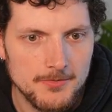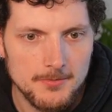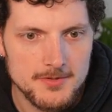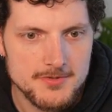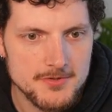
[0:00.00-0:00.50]
you
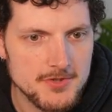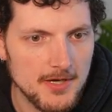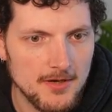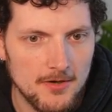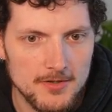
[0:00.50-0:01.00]
want to
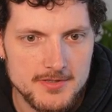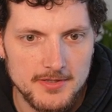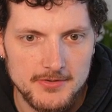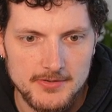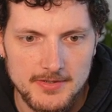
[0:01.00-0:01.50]
check out, here
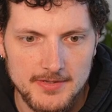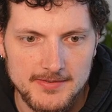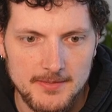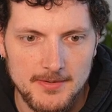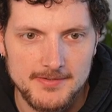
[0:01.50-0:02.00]
are
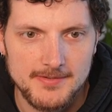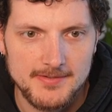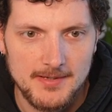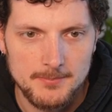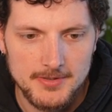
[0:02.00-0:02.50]
some nice
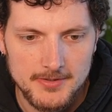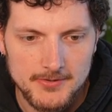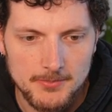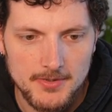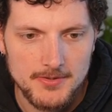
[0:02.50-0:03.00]

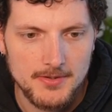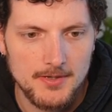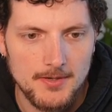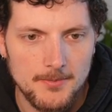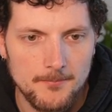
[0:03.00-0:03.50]
examples with
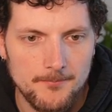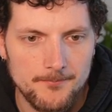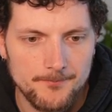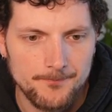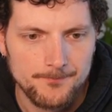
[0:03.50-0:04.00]
a
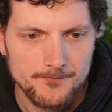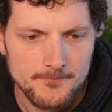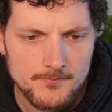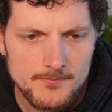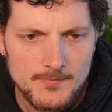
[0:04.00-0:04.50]

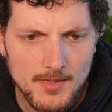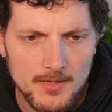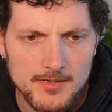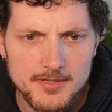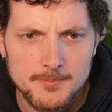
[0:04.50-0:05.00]

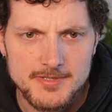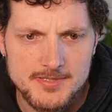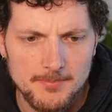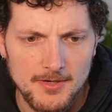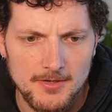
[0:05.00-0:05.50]
little bit
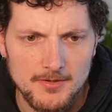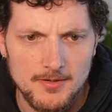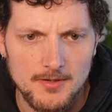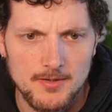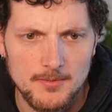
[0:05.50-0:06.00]

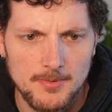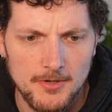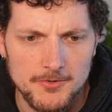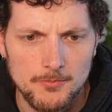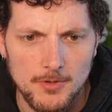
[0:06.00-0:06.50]

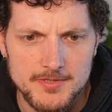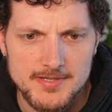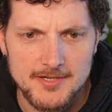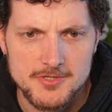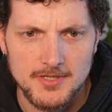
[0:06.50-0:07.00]
about what
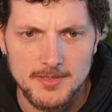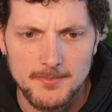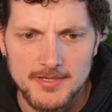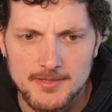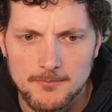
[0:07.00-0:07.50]
actually
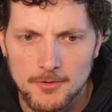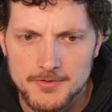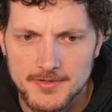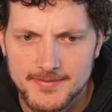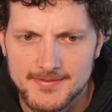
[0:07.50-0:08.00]
immediate mode
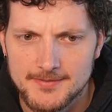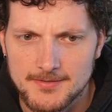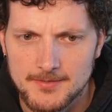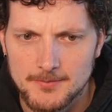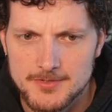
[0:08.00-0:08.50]
is
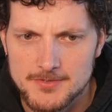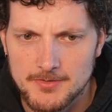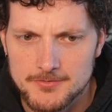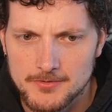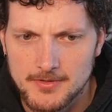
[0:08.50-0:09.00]
and what you
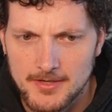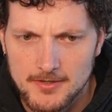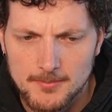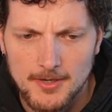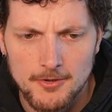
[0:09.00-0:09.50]
have to care
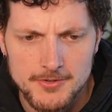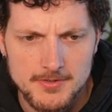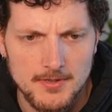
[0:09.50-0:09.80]
about.